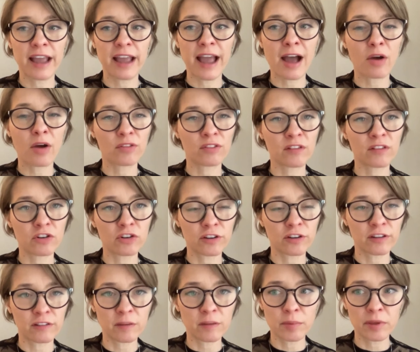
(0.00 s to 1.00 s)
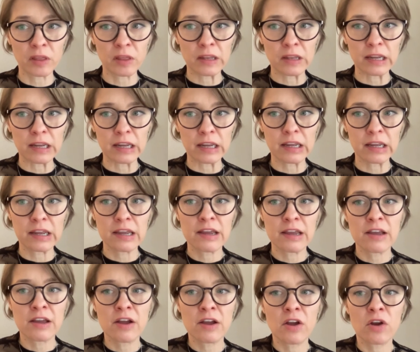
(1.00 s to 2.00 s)
house under disability.
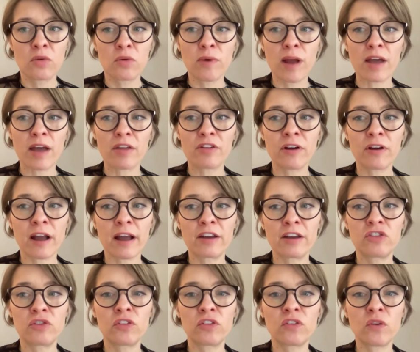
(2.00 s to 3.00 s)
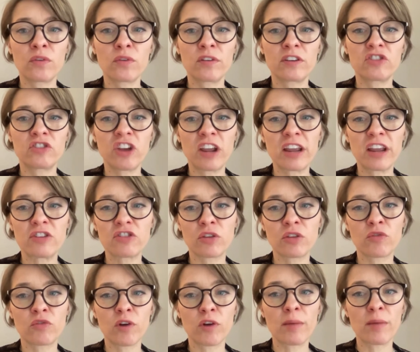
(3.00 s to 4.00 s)
Rather, I do so to change the
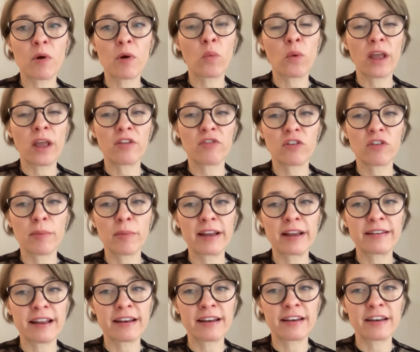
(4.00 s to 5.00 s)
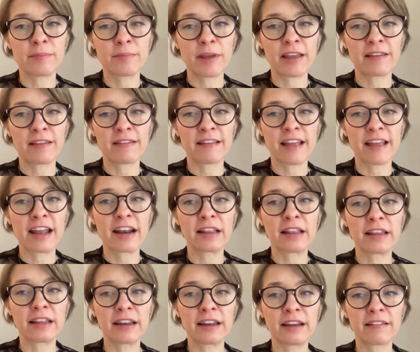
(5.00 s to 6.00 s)
frame away from identity-based
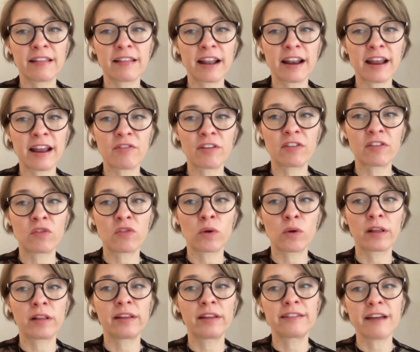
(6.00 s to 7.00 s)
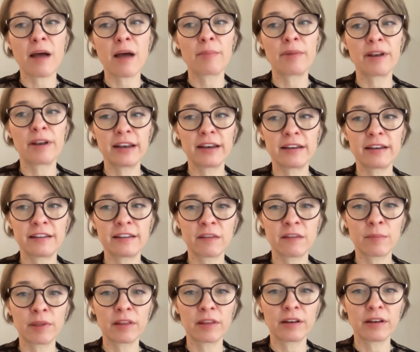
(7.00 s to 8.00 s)
analytics that have historically dominated
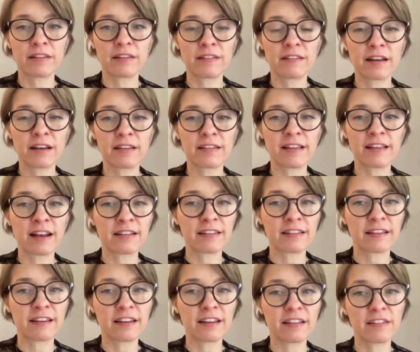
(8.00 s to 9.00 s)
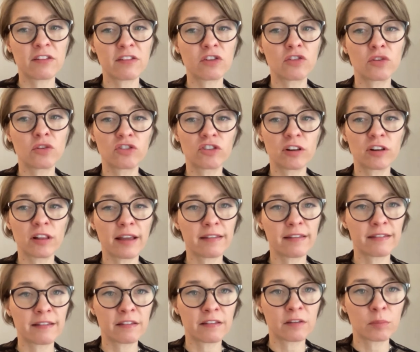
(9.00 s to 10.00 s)
disability studies as an
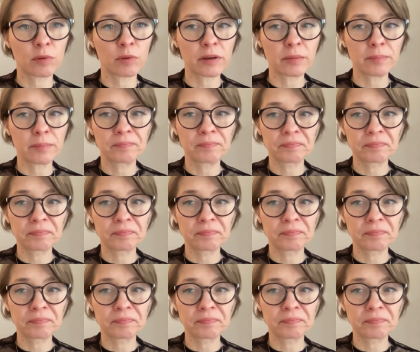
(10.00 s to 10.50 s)
institutionalized discipline.